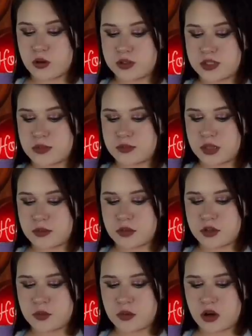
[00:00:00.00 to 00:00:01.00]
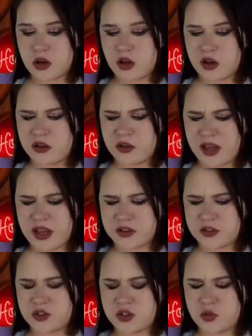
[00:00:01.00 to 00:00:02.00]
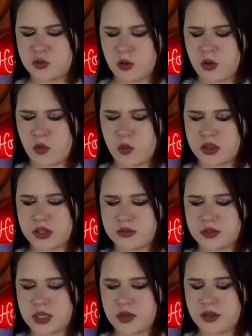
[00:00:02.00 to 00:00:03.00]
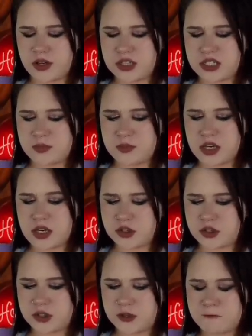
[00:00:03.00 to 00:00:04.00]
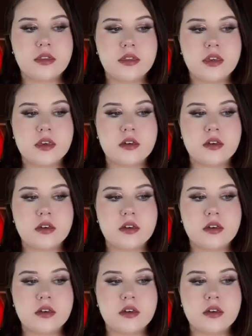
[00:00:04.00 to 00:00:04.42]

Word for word: it seems like Mitch McConnell had a stroke while he was giving a speech. Yeah, the